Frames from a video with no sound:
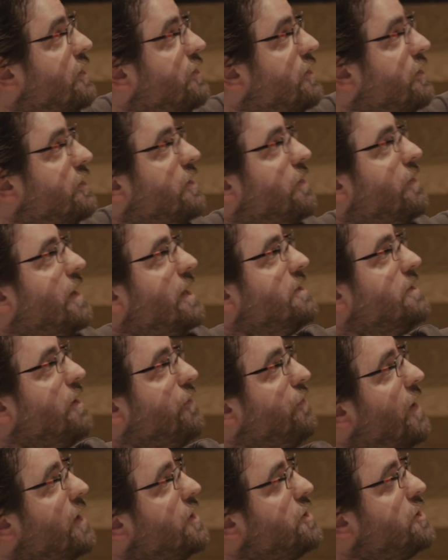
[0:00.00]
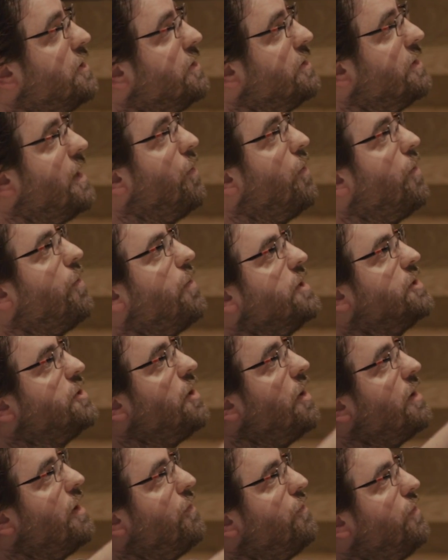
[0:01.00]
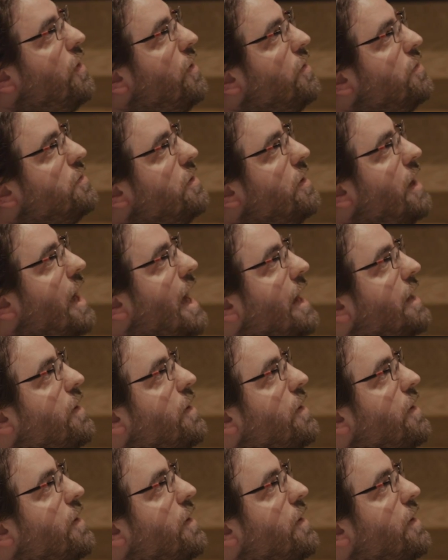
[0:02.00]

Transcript: something interval is a function that will return a float,